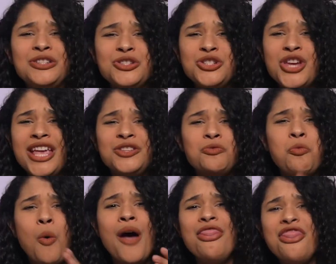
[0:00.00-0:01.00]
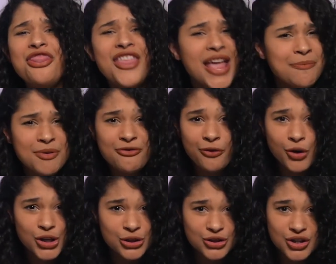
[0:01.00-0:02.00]
to change one thing before
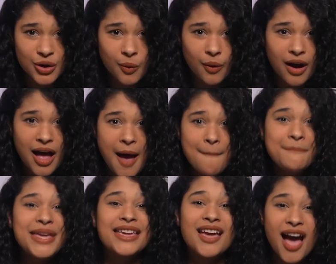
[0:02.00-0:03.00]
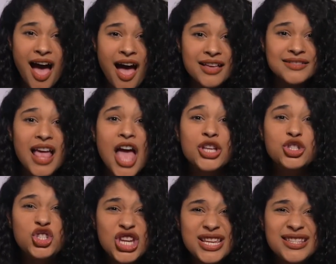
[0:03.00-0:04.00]
you do, because
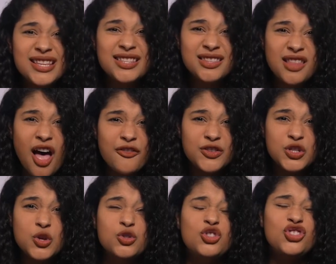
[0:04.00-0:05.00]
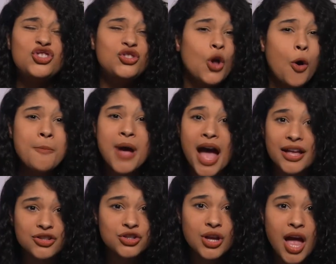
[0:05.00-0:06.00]
Jesus loves you so
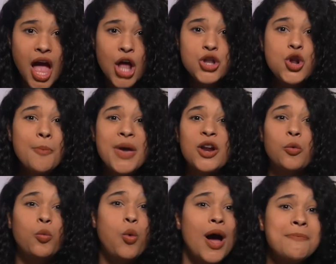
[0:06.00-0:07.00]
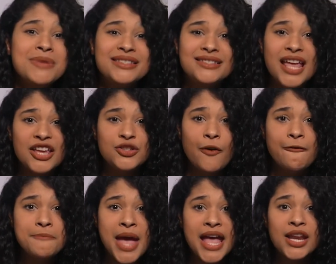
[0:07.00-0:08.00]
much, no matter what mistakes you've
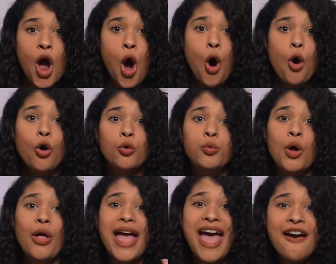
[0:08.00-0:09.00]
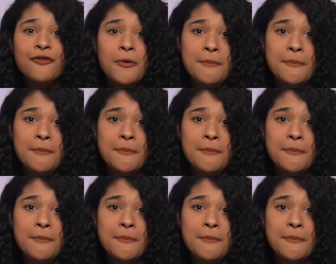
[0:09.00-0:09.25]
made or will ever